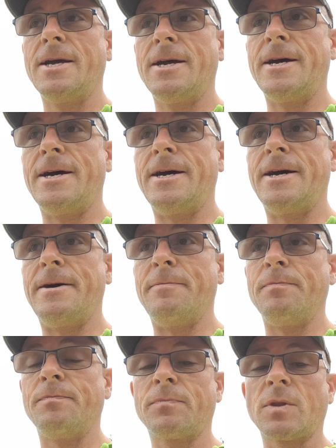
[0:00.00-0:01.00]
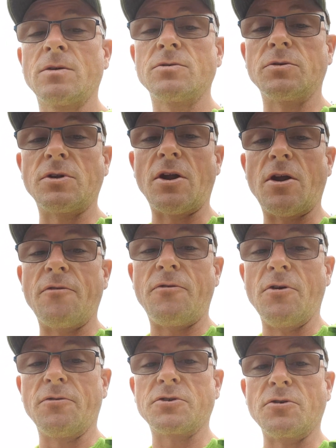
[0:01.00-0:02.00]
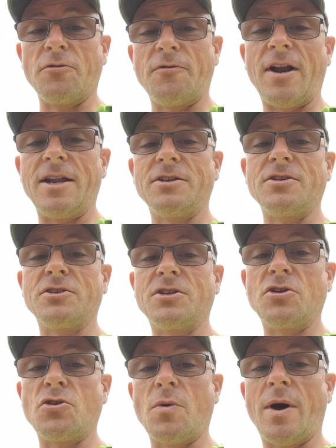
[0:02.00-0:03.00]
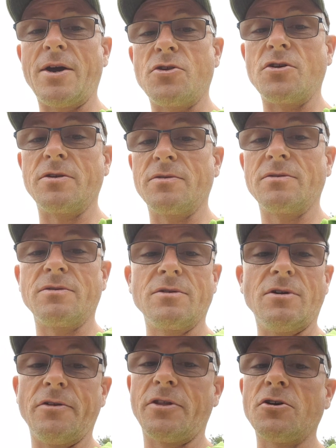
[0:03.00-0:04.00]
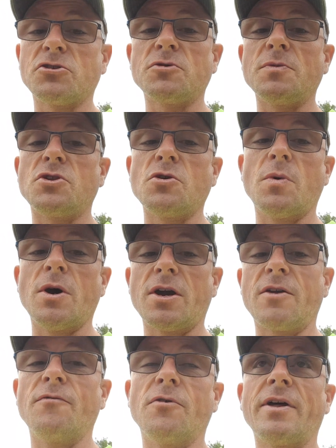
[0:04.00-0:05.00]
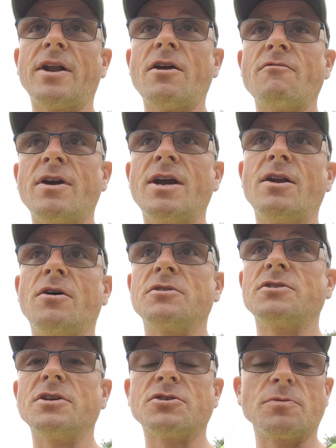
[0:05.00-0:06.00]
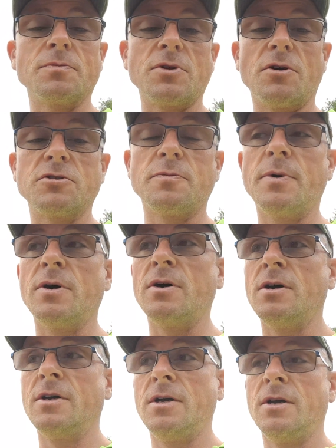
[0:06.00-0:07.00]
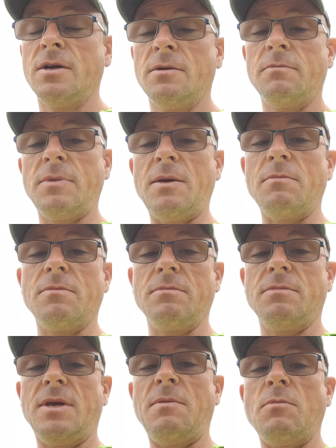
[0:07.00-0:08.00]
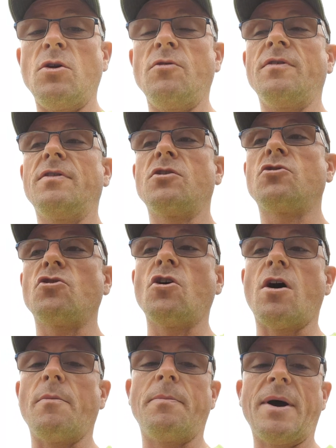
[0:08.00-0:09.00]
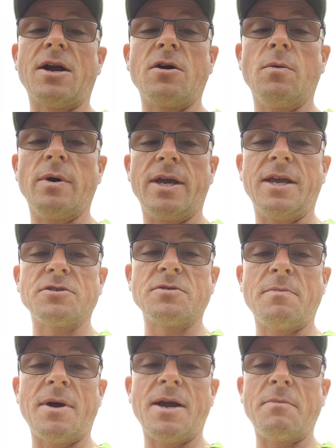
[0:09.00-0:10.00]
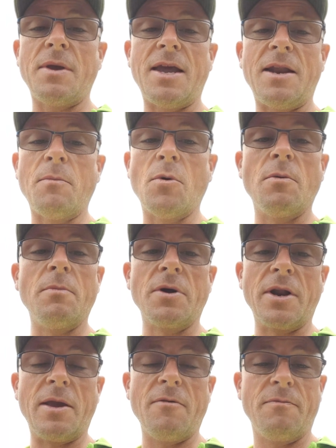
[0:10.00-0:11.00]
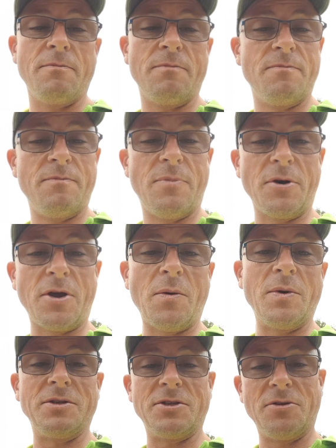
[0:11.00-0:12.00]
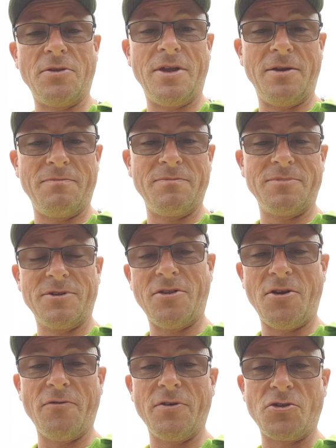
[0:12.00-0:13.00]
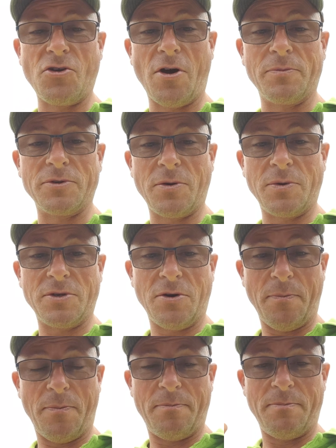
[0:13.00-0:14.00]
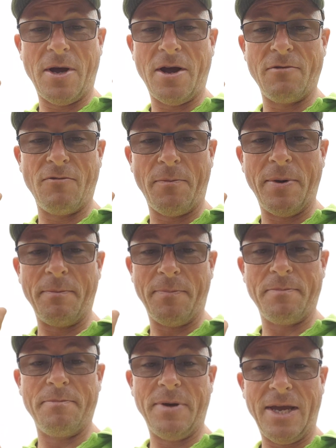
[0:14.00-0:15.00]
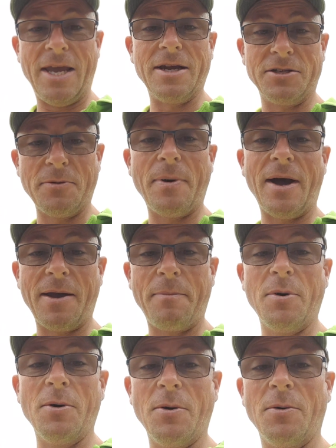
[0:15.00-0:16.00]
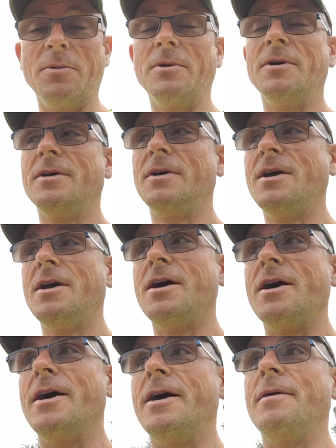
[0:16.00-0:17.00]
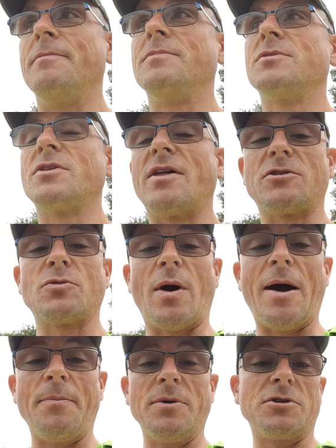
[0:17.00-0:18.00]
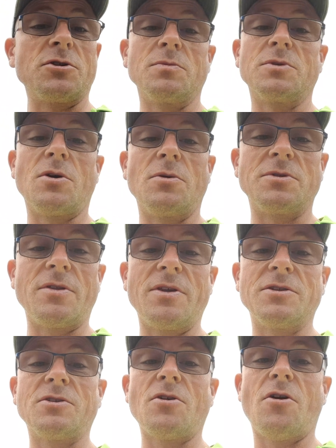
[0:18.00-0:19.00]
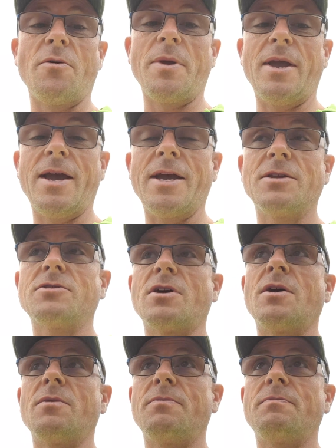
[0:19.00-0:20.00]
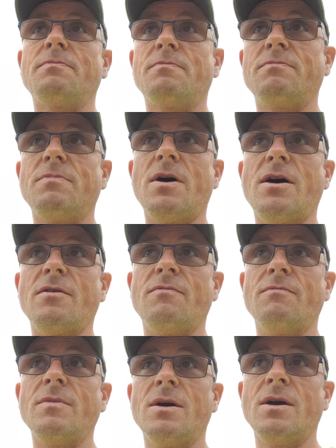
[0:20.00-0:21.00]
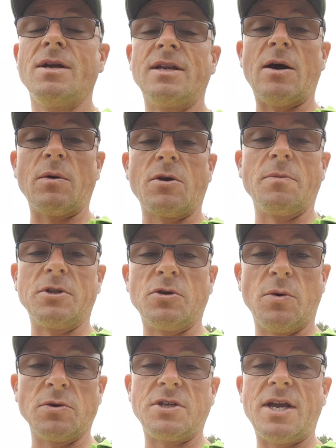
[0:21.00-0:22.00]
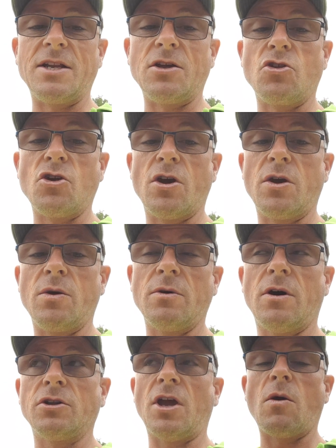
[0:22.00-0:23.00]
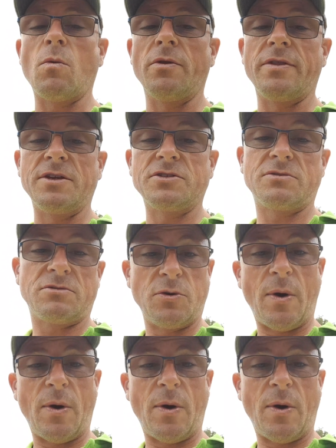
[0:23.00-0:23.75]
So I don't know if you've sort of fell into this situation. Like the customers you're working for, they don't realise this sometimes, but me moving this job back a week hasn't made me any more money by going to the other job. So it's like robbing Peter to pay Paul. So that's what happens sometimes at this time of year. So now we're coming towards the end of June. I don't want this to